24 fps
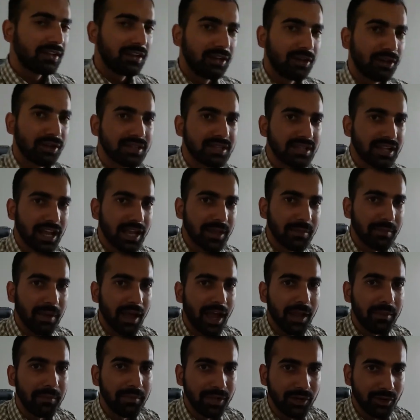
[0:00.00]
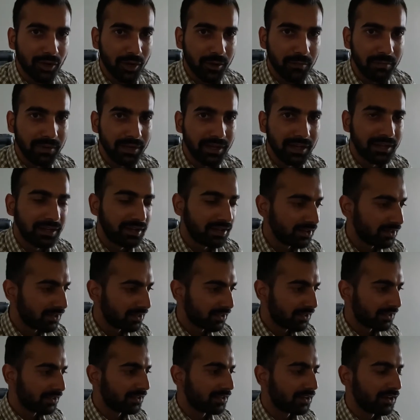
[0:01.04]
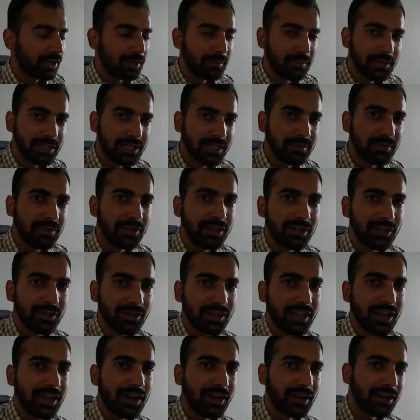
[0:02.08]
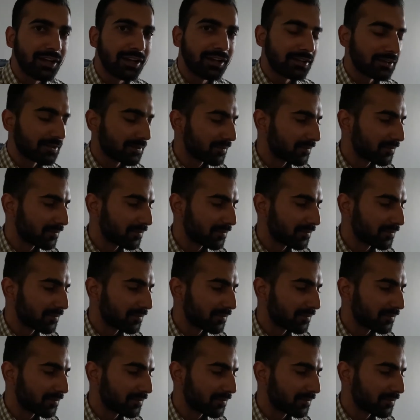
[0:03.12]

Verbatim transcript: looks like I may not be admissible into Canada